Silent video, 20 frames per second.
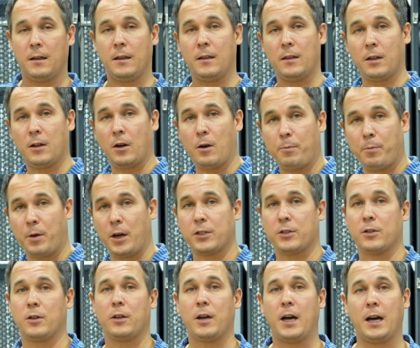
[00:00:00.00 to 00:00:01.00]
the
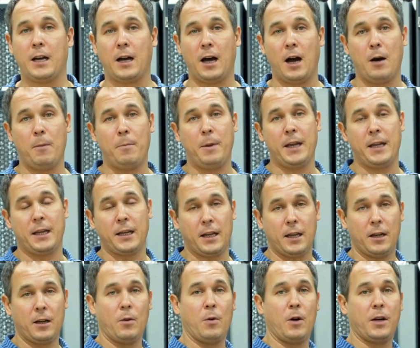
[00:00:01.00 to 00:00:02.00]
compressor and how many
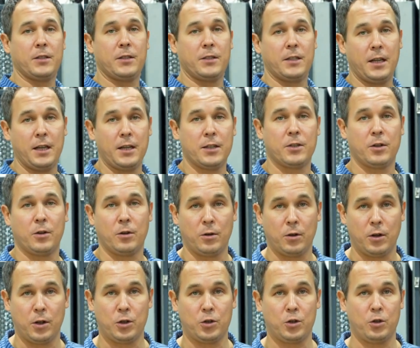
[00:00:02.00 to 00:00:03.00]
kilowatts the external
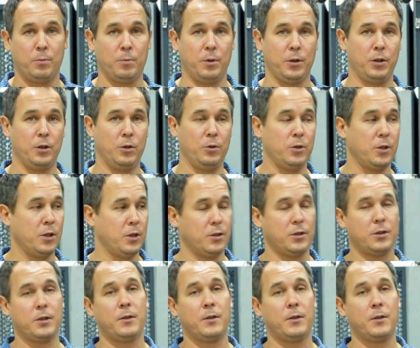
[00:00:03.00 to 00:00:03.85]
consumer uses.